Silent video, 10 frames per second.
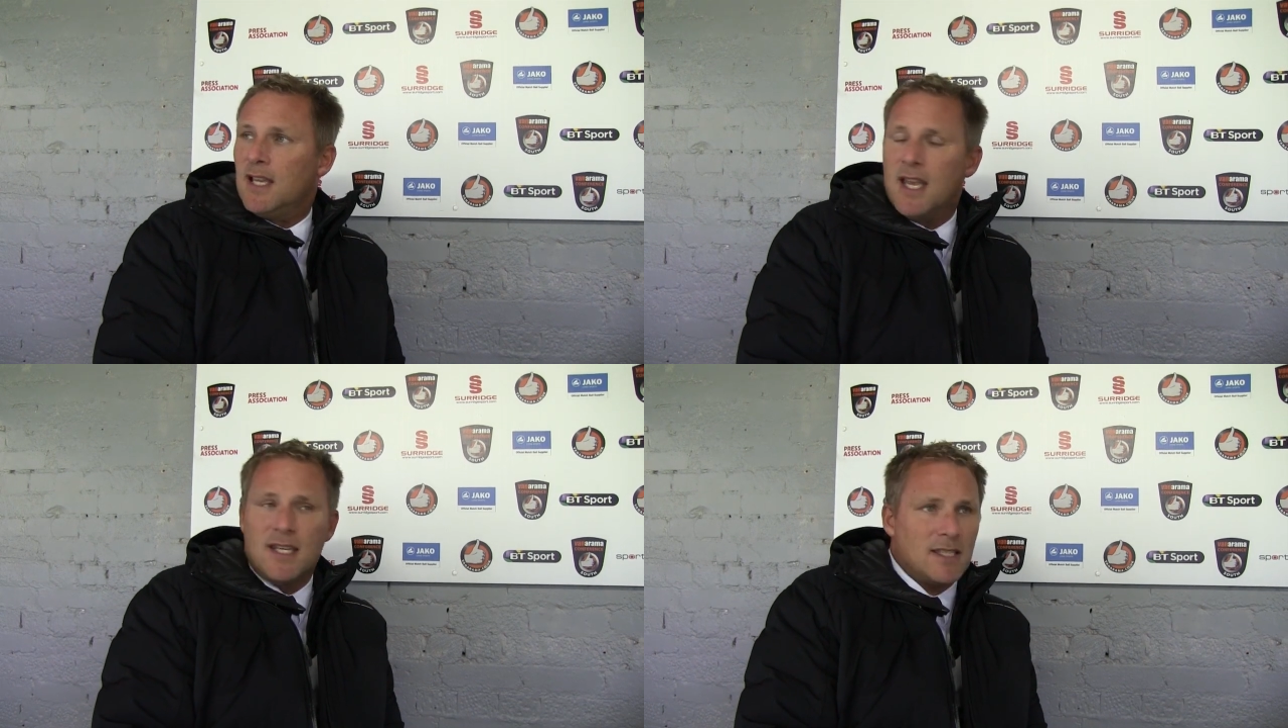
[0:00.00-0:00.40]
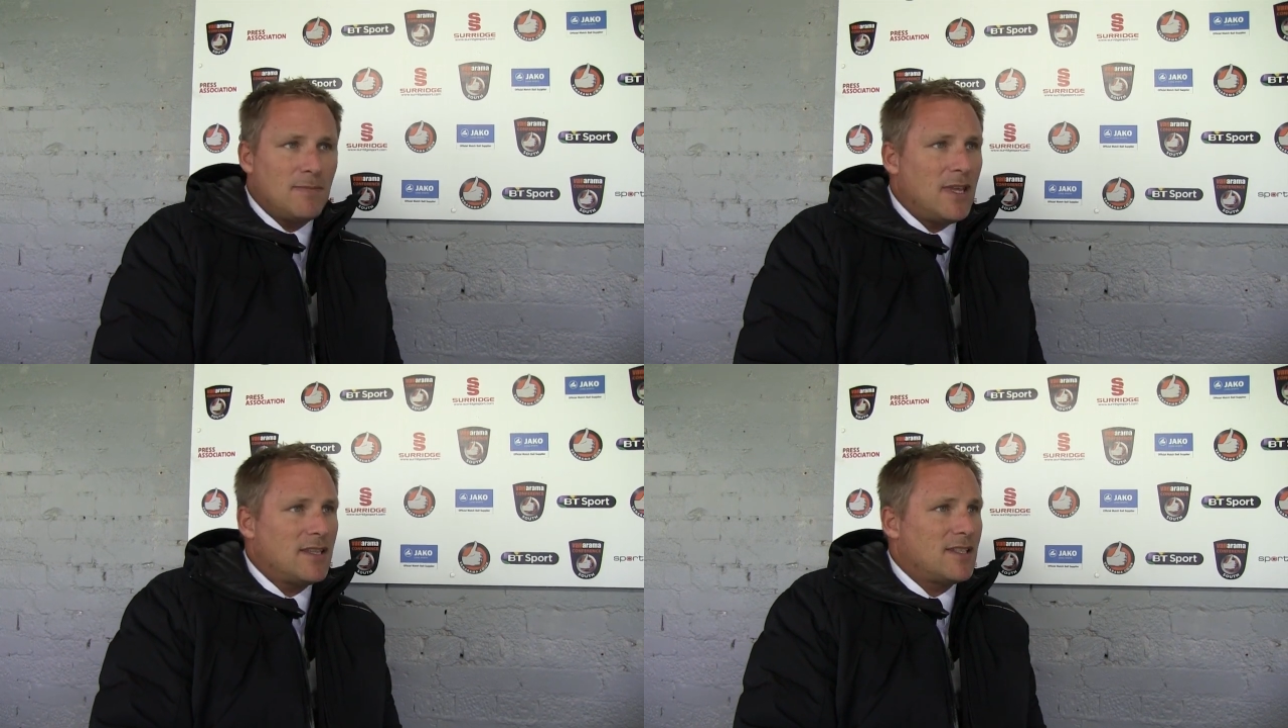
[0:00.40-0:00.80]
Eddie
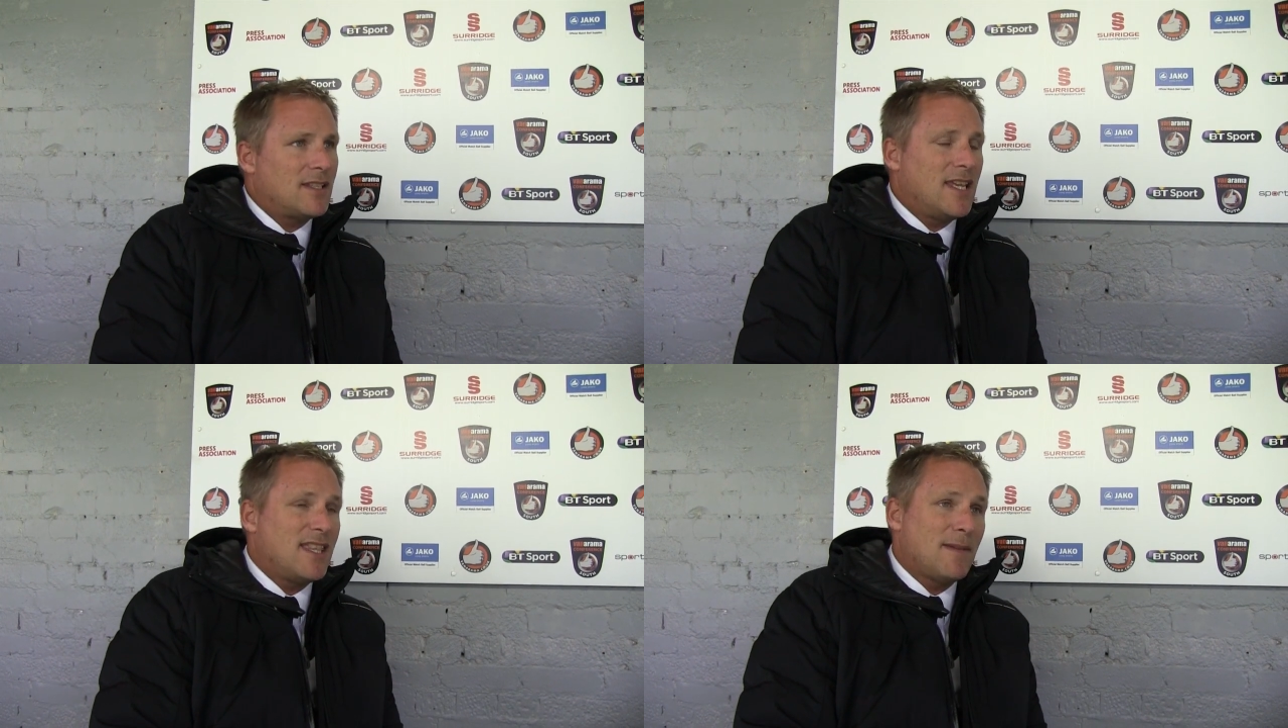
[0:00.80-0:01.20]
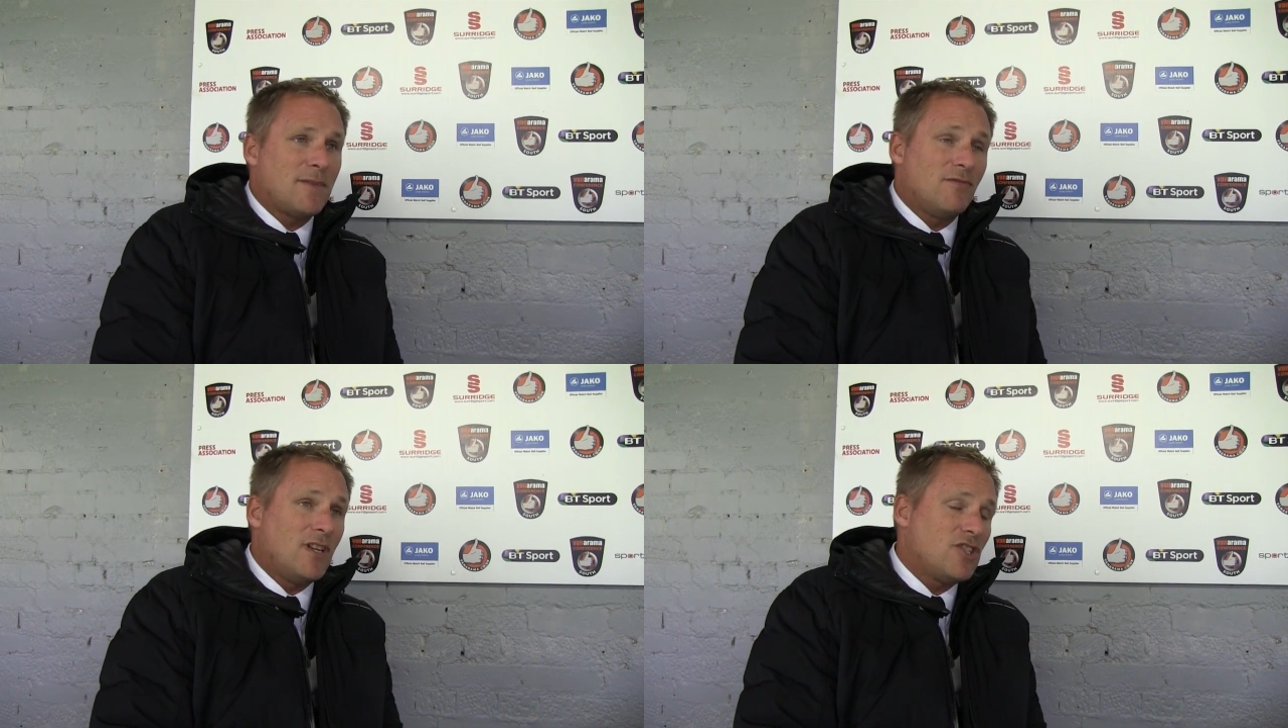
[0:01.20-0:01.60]
Smith's, and Keith
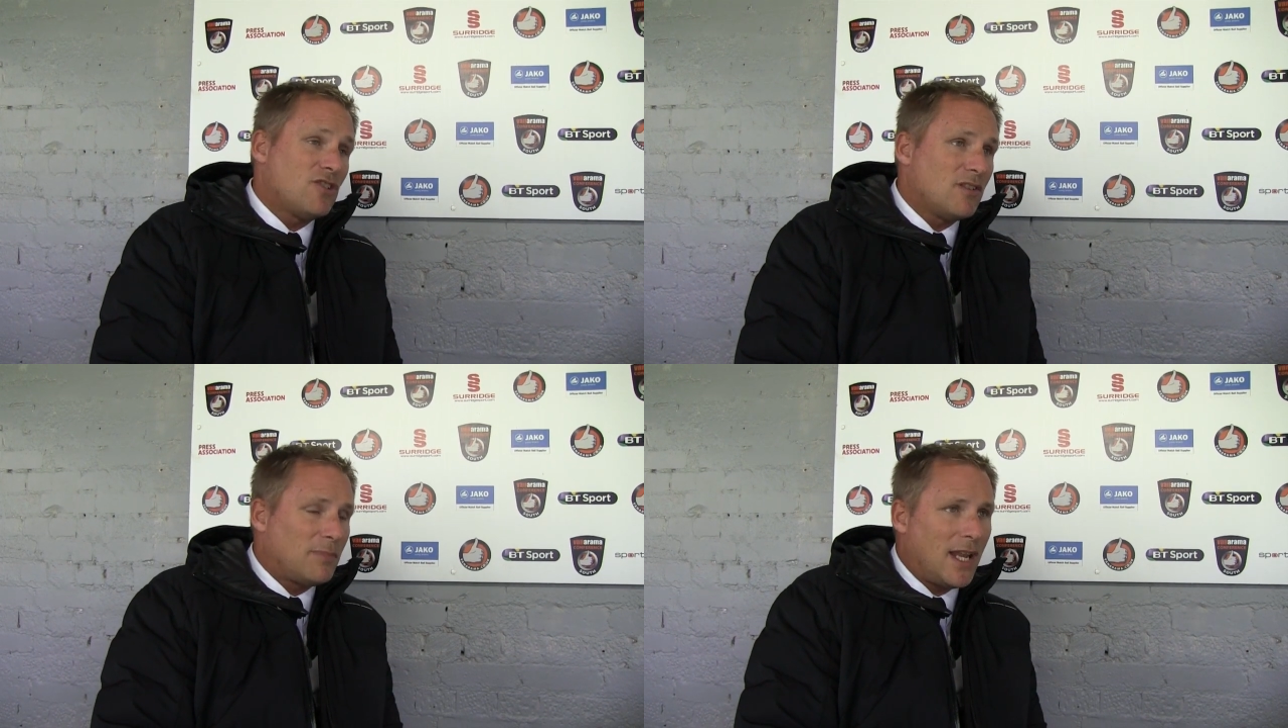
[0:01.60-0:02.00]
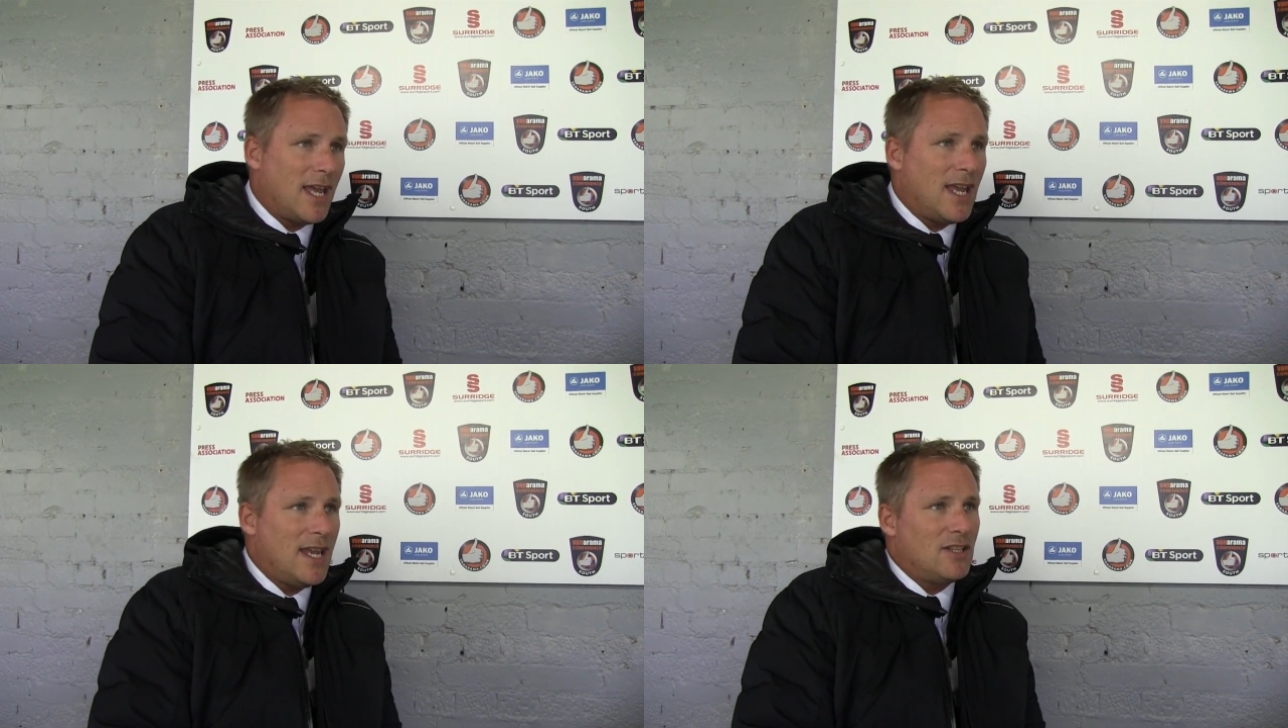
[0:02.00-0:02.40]
Emerson really shouldn't have
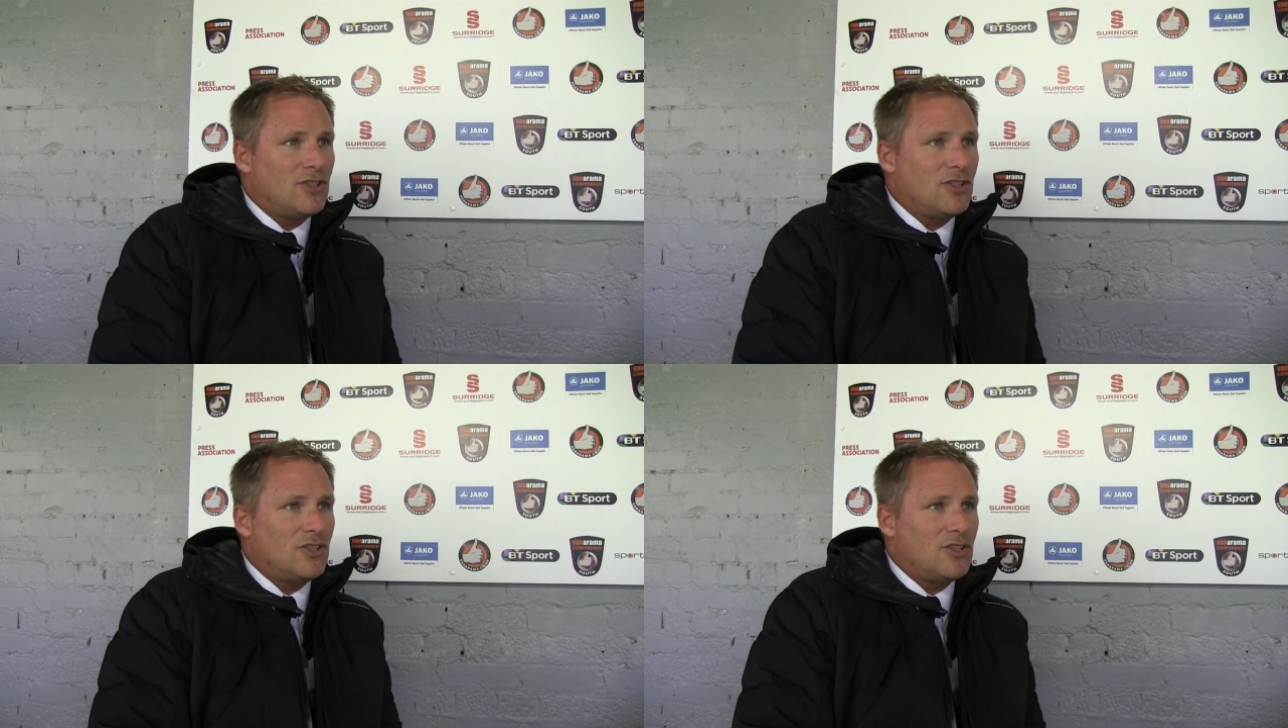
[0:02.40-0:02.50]
played,